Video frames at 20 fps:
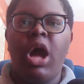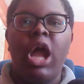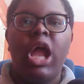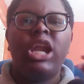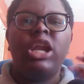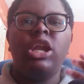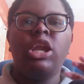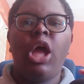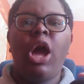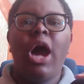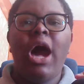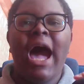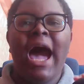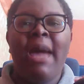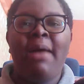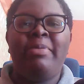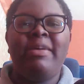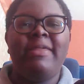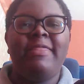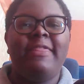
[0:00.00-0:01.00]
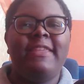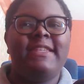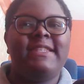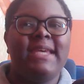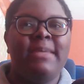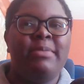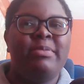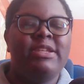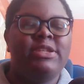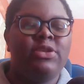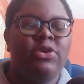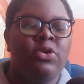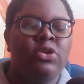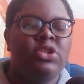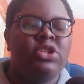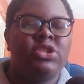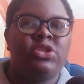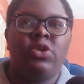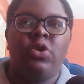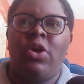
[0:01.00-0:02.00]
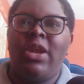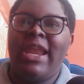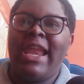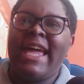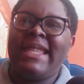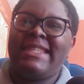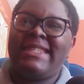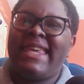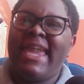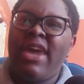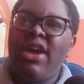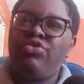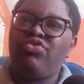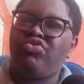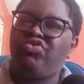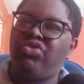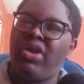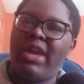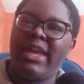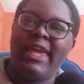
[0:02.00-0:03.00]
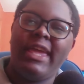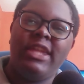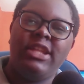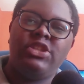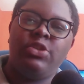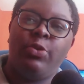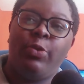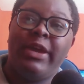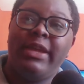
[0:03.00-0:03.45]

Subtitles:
A lot happened this episode, so let's get right into